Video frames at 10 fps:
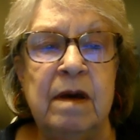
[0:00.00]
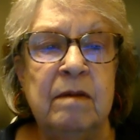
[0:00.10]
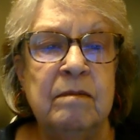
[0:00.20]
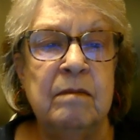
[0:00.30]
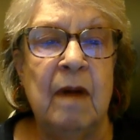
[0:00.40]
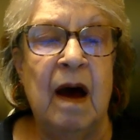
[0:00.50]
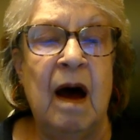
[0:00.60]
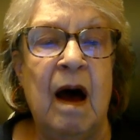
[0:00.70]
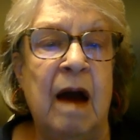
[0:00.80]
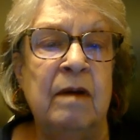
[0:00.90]
don't take
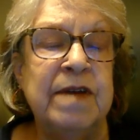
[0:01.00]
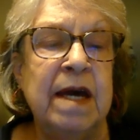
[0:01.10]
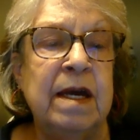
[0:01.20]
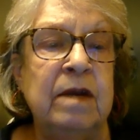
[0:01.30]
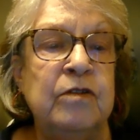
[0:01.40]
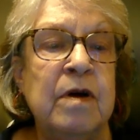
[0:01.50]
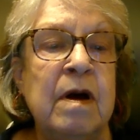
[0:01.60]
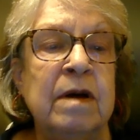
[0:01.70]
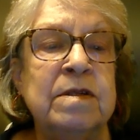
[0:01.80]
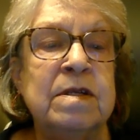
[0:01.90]
any drugs.
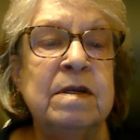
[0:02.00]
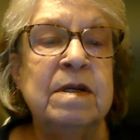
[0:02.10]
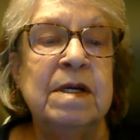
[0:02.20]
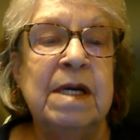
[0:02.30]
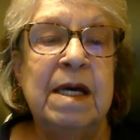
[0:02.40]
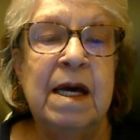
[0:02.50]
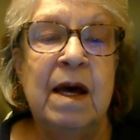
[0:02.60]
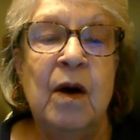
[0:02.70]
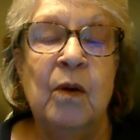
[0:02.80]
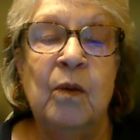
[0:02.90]

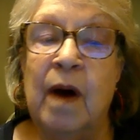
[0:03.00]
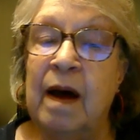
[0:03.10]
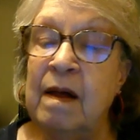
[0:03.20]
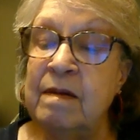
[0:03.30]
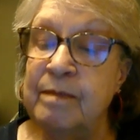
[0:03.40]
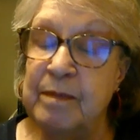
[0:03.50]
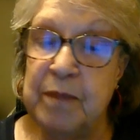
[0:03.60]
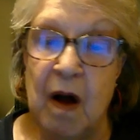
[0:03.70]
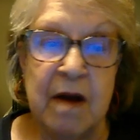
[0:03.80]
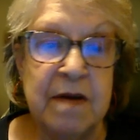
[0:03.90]
Well, Part D,
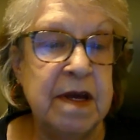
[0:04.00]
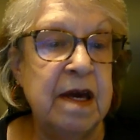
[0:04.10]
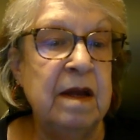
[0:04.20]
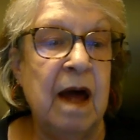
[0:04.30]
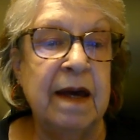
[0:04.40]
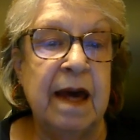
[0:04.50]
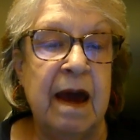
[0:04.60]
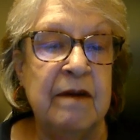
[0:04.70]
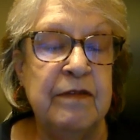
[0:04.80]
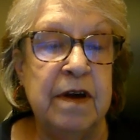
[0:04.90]
like
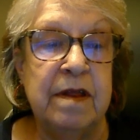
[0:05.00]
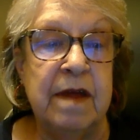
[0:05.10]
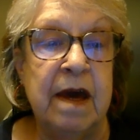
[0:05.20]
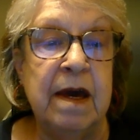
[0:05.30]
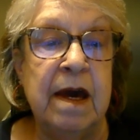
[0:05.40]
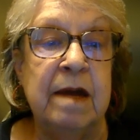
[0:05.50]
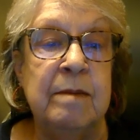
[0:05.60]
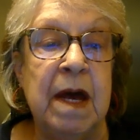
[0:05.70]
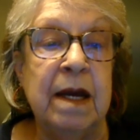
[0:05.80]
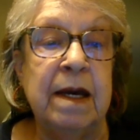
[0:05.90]
everything in Medicare,
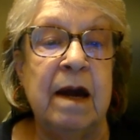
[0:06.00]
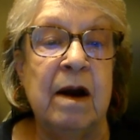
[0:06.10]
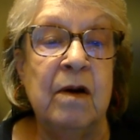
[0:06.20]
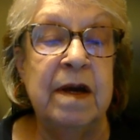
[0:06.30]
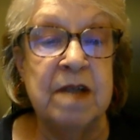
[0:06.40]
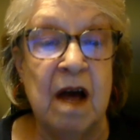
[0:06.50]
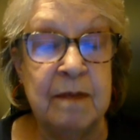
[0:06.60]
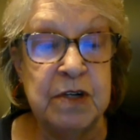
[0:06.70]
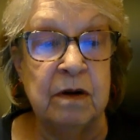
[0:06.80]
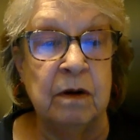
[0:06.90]
is optional. If
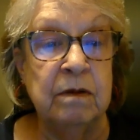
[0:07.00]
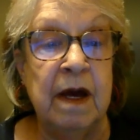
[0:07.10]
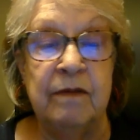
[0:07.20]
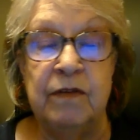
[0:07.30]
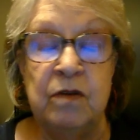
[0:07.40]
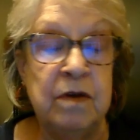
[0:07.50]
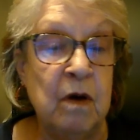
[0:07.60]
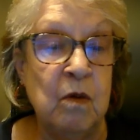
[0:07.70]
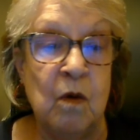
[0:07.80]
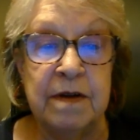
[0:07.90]
you don't want to
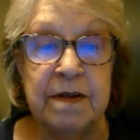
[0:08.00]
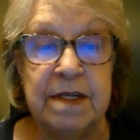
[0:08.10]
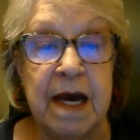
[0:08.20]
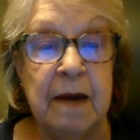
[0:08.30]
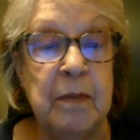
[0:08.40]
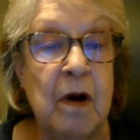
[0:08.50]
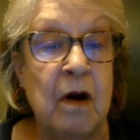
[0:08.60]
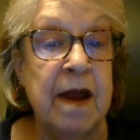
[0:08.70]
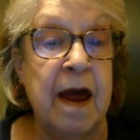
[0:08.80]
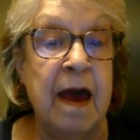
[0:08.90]
take part A or
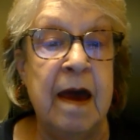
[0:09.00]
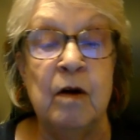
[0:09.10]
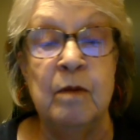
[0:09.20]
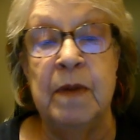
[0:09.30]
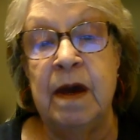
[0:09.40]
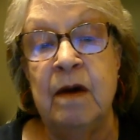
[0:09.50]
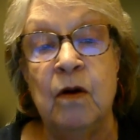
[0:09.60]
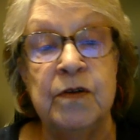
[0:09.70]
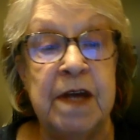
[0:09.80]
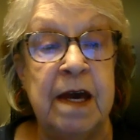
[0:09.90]
B or D,
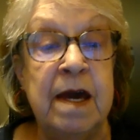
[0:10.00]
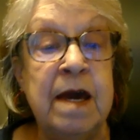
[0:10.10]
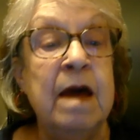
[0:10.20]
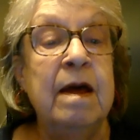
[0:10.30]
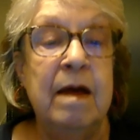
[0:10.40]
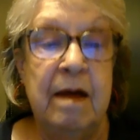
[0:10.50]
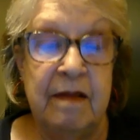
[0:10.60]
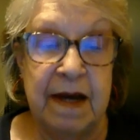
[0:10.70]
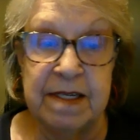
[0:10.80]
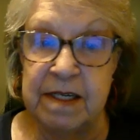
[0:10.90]
that's
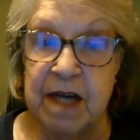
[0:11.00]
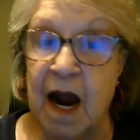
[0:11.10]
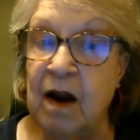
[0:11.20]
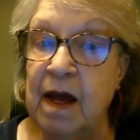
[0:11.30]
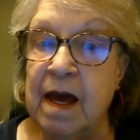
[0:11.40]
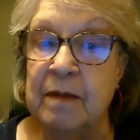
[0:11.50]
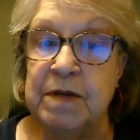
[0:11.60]
entirely up to you.